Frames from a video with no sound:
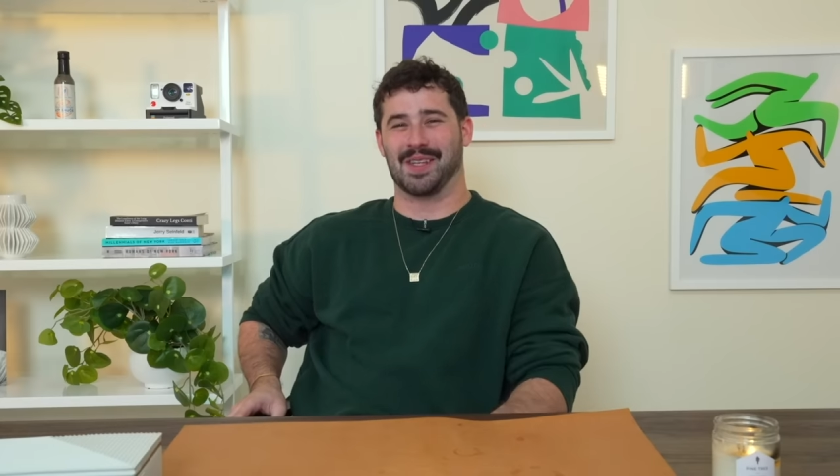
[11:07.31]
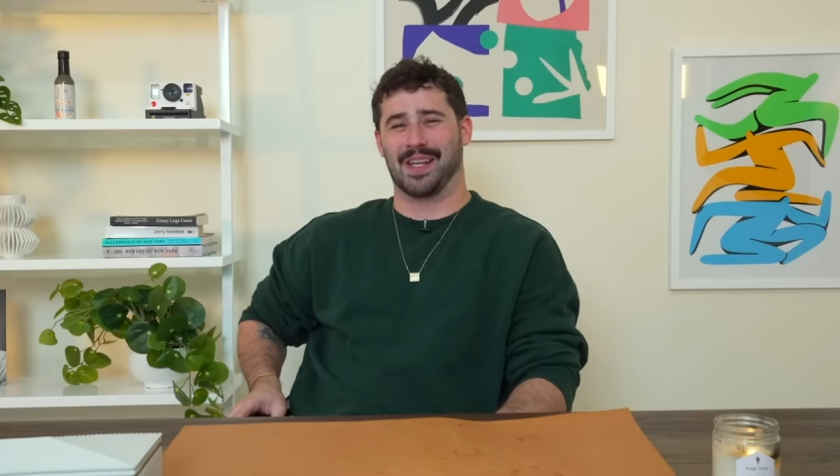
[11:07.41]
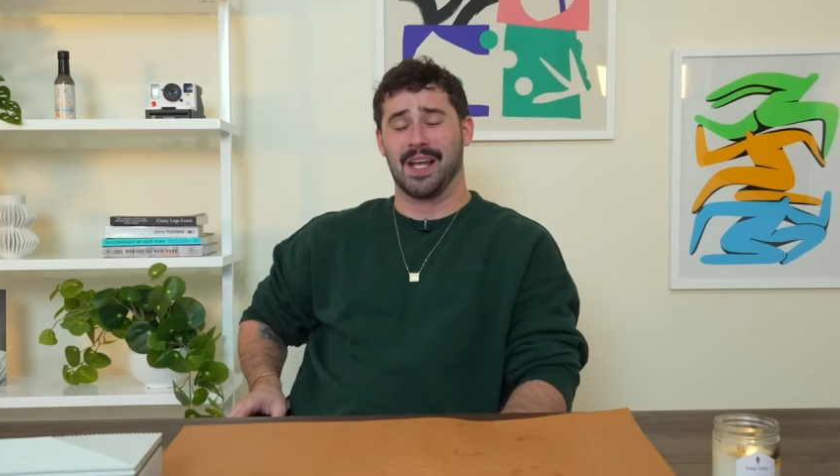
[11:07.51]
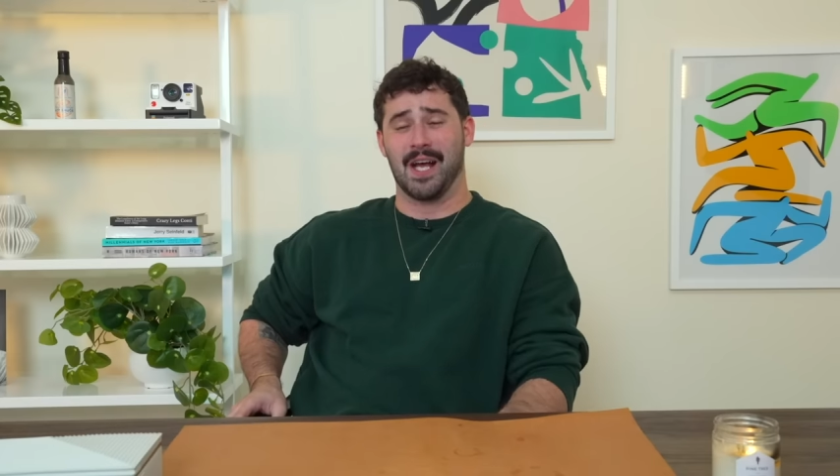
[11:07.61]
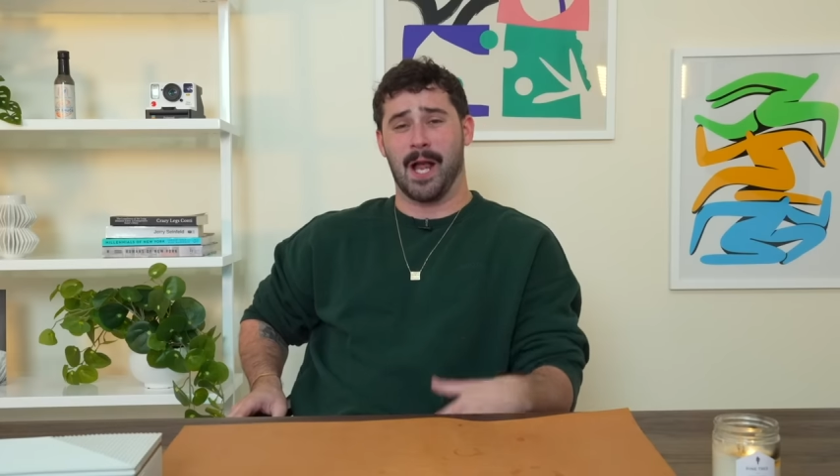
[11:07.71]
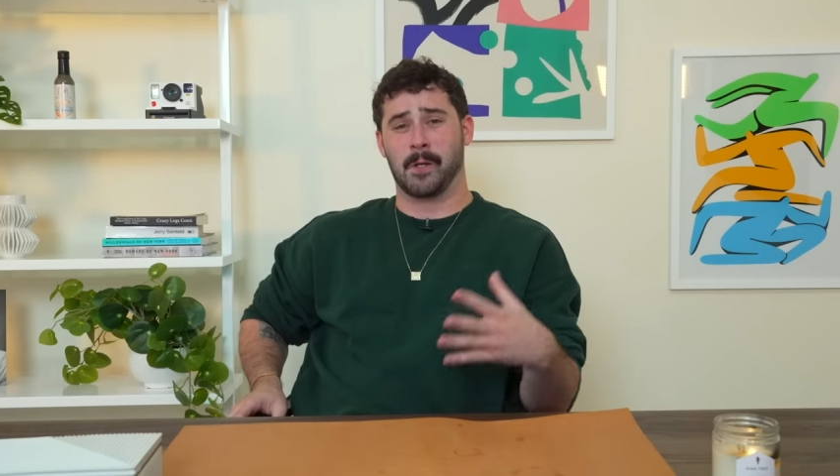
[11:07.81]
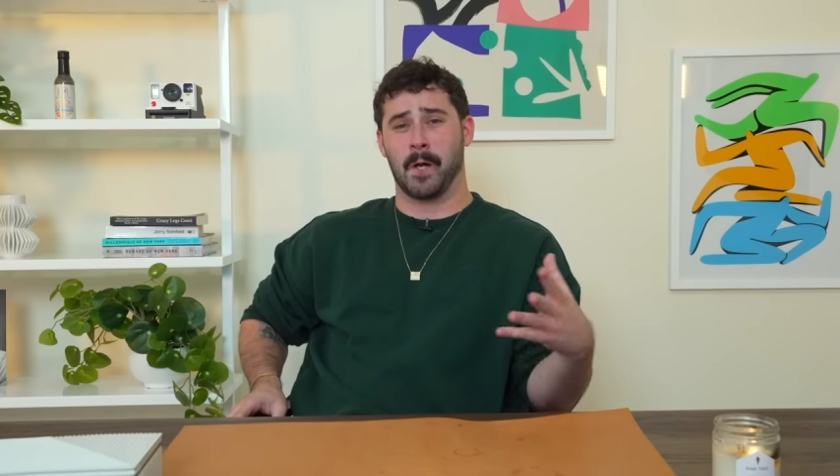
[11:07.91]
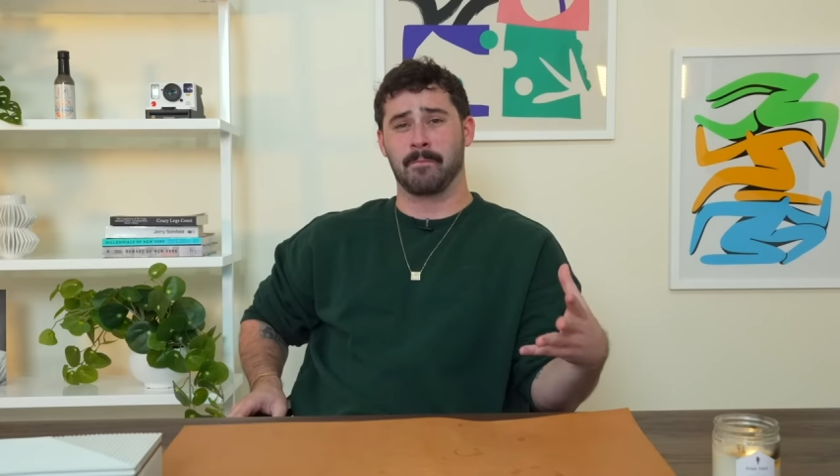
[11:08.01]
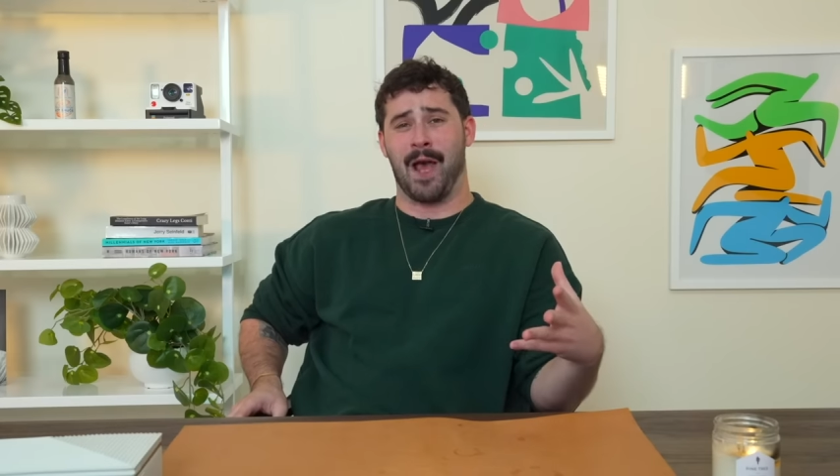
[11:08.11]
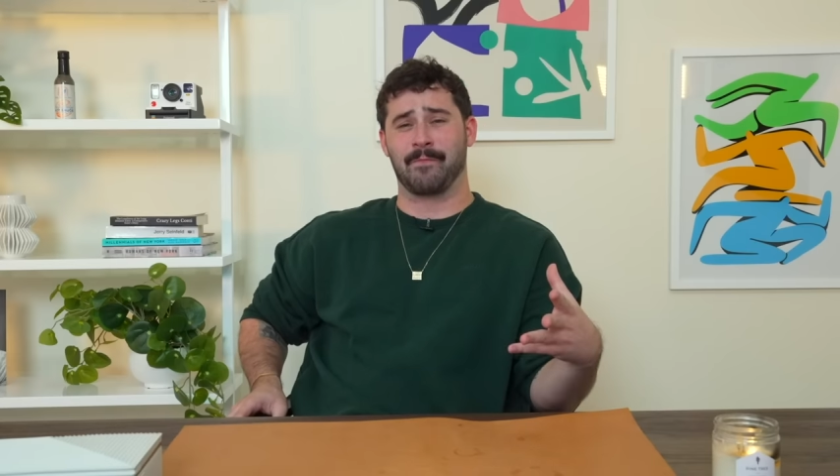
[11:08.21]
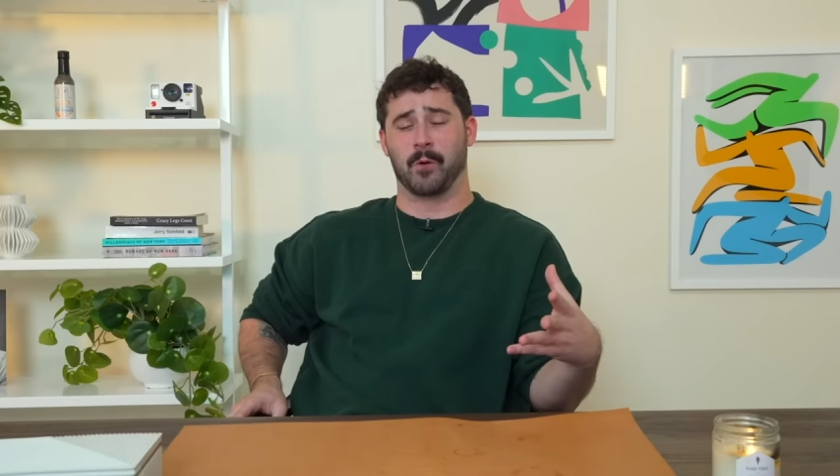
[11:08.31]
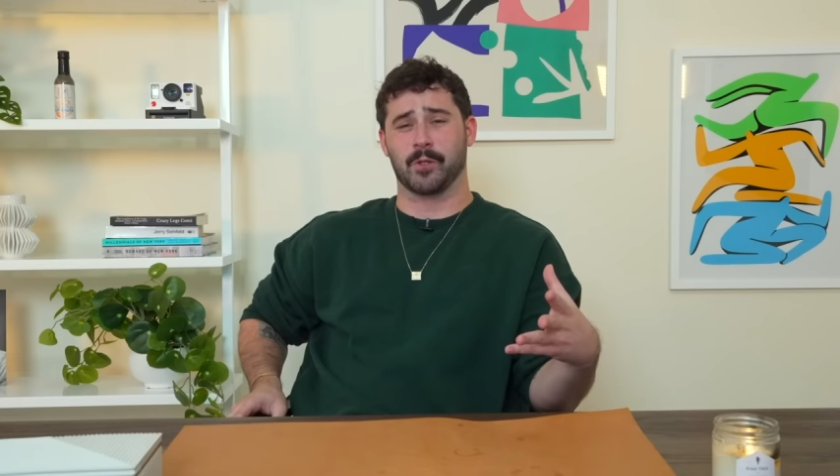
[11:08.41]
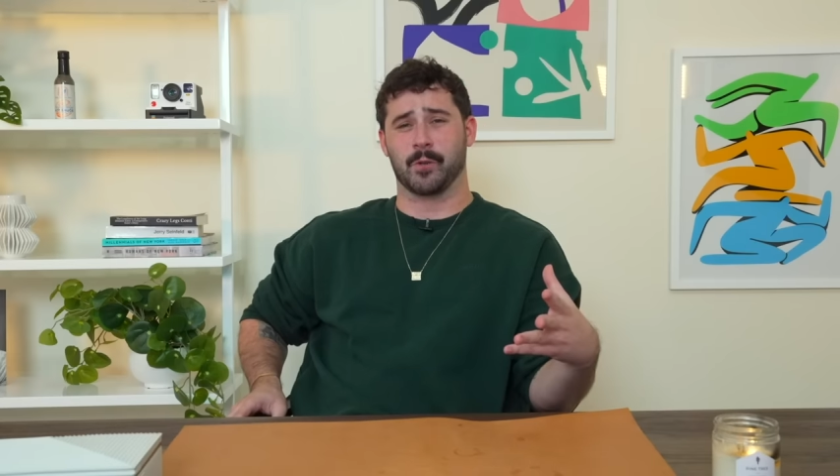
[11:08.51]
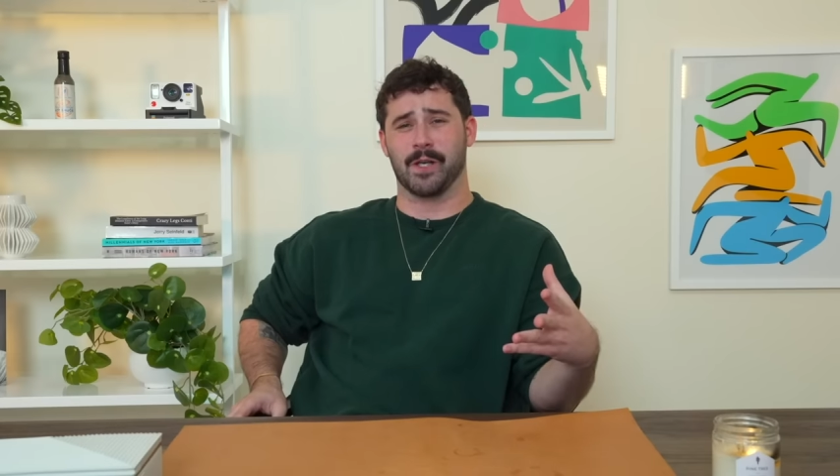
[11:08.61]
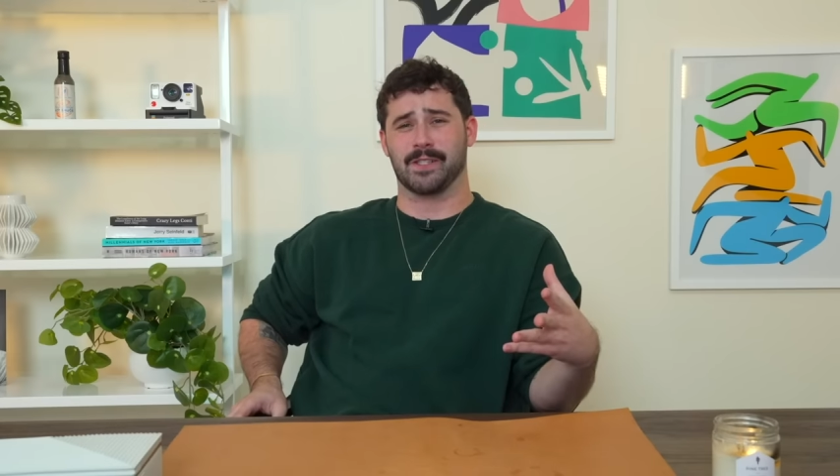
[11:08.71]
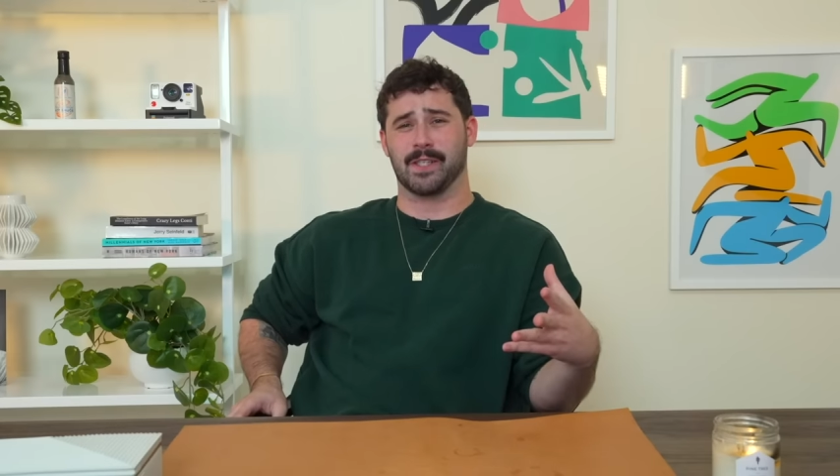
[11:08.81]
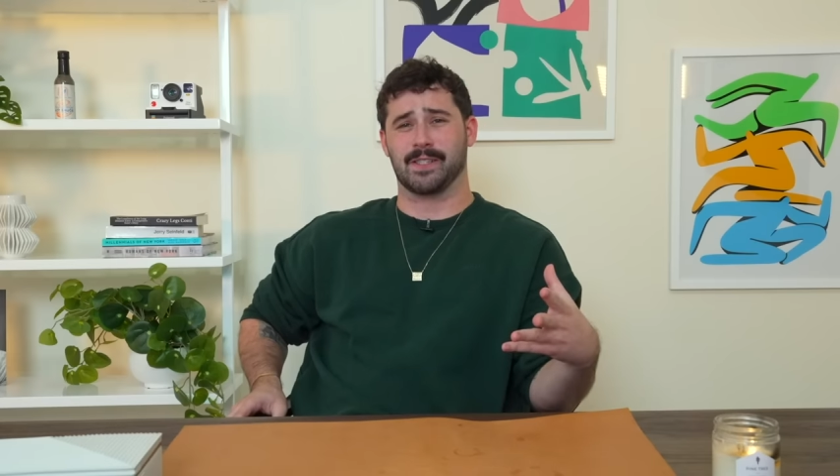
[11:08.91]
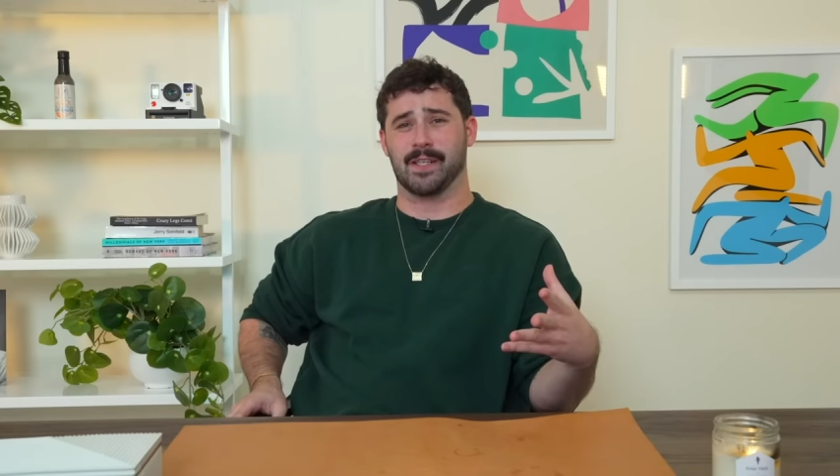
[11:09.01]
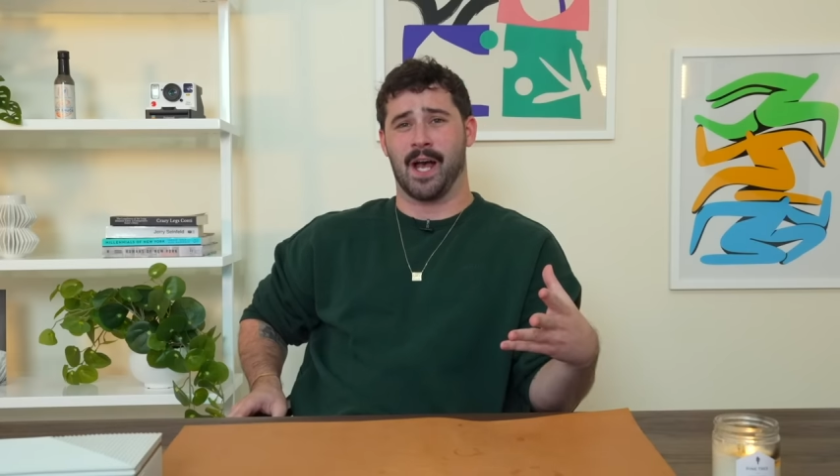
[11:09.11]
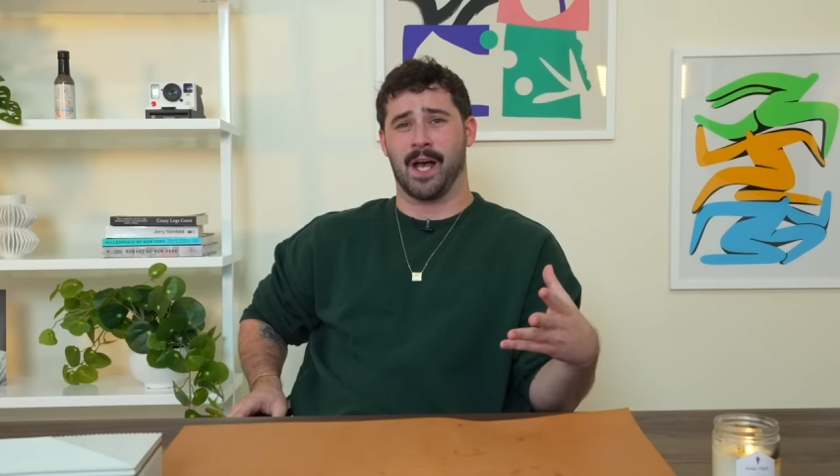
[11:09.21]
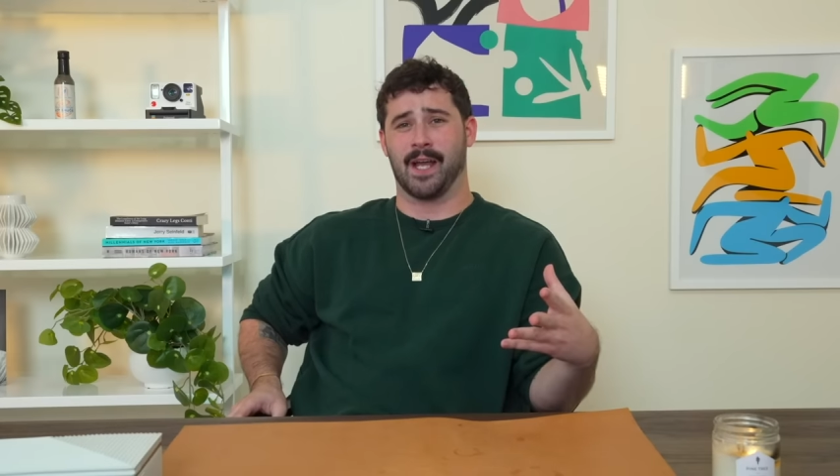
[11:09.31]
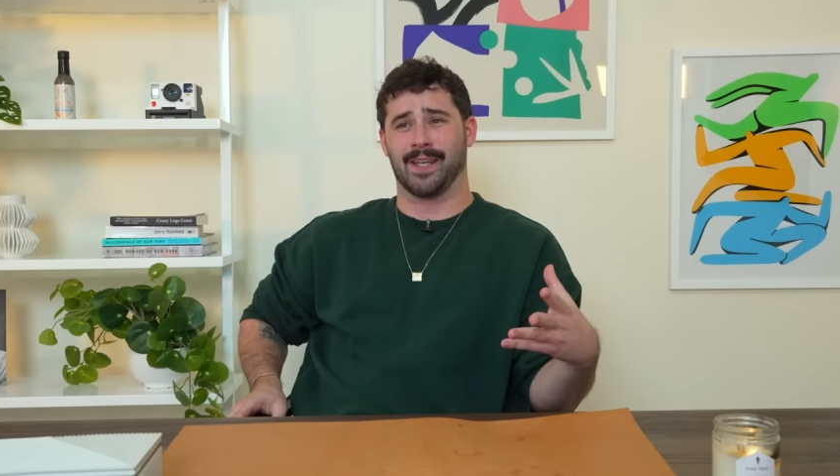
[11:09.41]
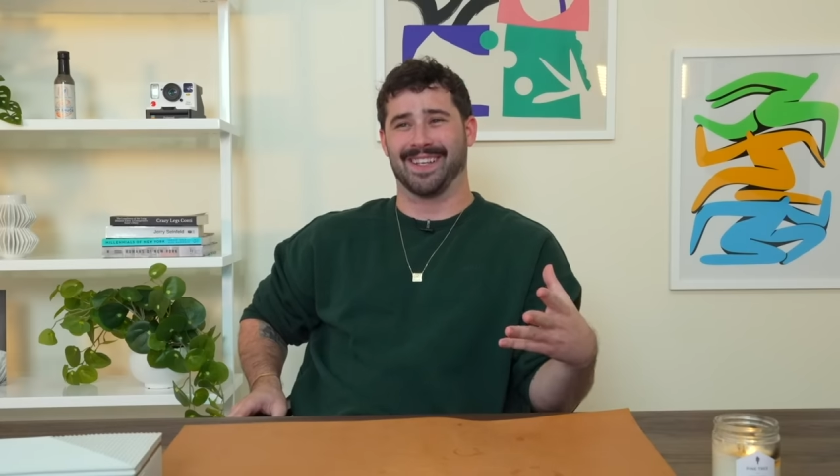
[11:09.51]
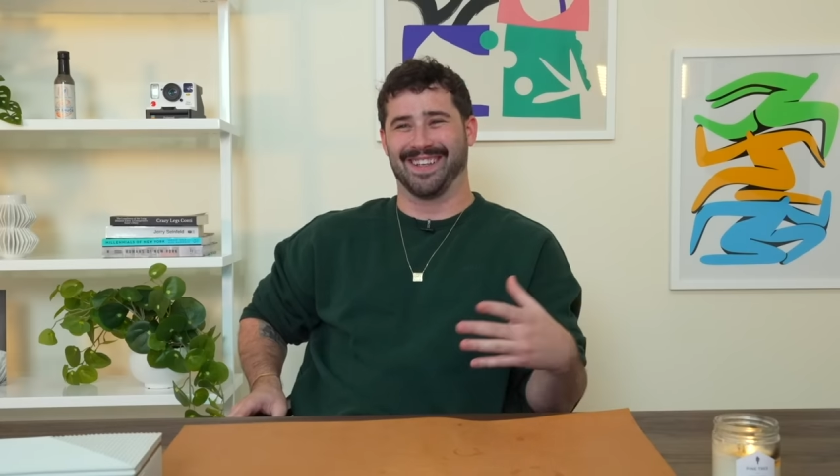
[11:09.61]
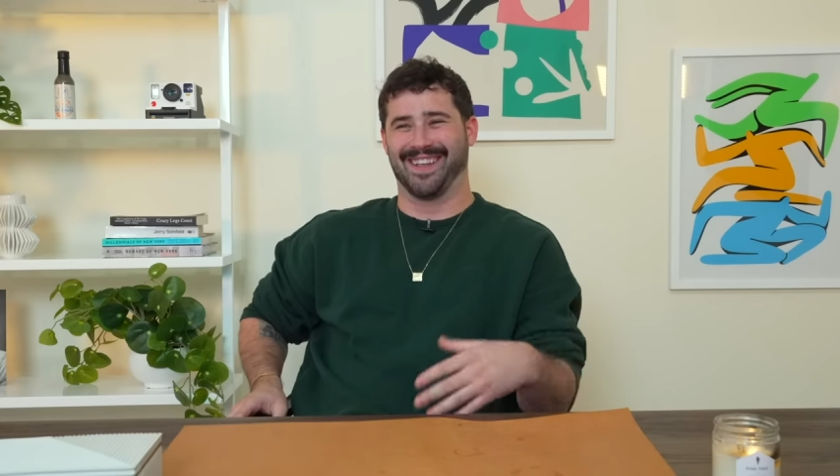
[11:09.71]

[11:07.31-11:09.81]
Like, I called Matt 42069.